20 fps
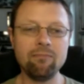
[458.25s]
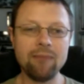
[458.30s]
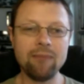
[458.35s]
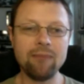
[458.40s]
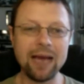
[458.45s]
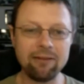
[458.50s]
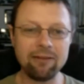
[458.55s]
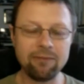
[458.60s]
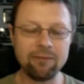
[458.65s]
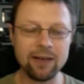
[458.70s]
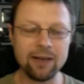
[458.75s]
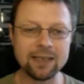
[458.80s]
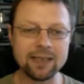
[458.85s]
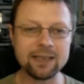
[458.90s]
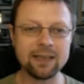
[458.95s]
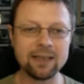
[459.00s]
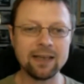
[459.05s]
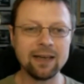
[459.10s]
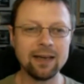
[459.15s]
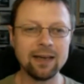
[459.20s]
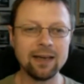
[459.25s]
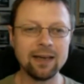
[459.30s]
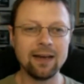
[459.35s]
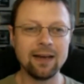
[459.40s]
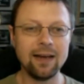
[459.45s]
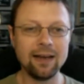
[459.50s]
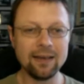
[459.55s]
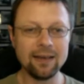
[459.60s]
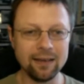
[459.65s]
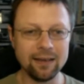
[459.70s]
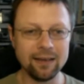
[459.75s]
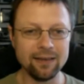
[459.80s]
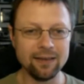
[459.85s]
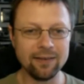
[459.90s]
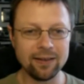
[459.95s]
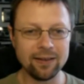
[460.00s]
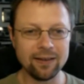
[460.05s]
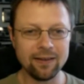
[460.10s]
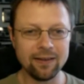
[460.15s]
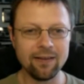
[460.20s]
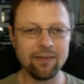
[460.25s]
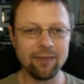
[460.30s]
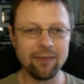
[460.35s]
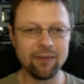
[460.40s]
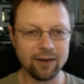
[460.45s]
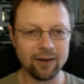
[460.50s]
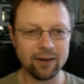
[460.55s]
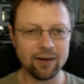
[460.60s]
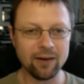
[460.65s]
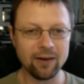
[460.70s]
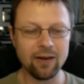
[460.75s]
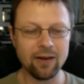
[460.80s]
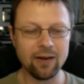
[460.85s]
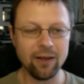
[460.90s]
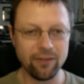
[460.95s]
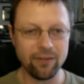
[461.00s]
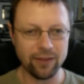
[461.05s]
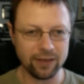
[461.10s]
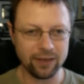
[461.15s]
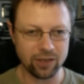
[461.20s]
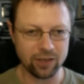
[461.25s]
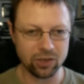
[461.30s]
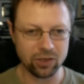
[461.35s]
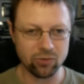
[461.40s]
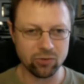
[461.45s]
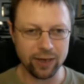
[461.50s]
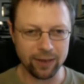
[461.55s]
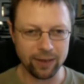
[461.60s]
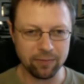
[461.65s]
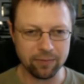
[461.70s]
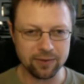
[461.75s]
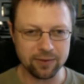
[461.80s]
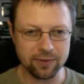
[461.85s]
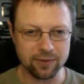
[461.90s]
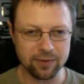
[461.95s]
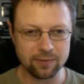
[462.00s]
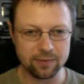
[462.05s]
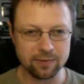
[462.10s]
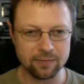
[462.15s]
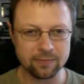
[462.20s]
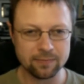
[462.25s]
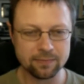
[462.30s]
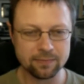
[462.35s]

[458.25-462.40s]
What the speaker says: manifesting and living their authentic dreams.